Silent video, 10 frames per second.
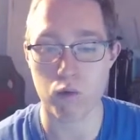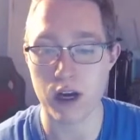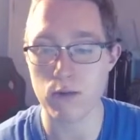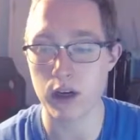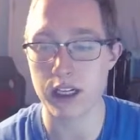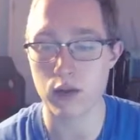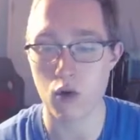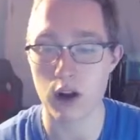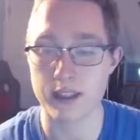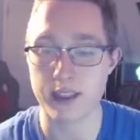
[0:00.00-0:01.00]
right when he
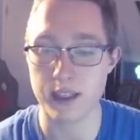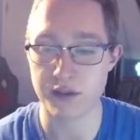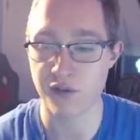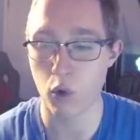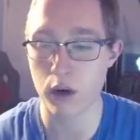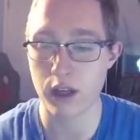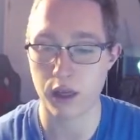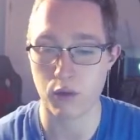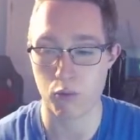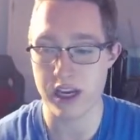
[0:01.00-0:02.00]
crossed this
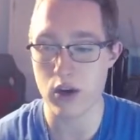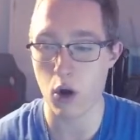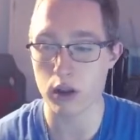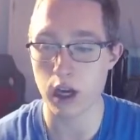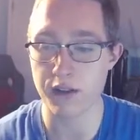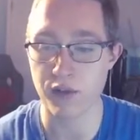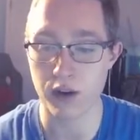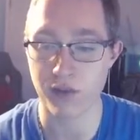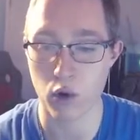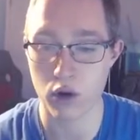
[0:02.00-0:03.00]
43-yard line,
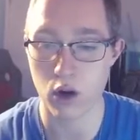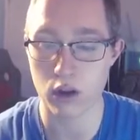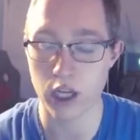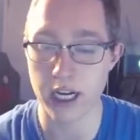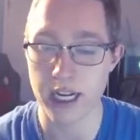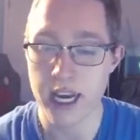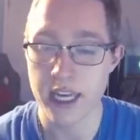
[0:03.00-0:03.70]
44-yard line.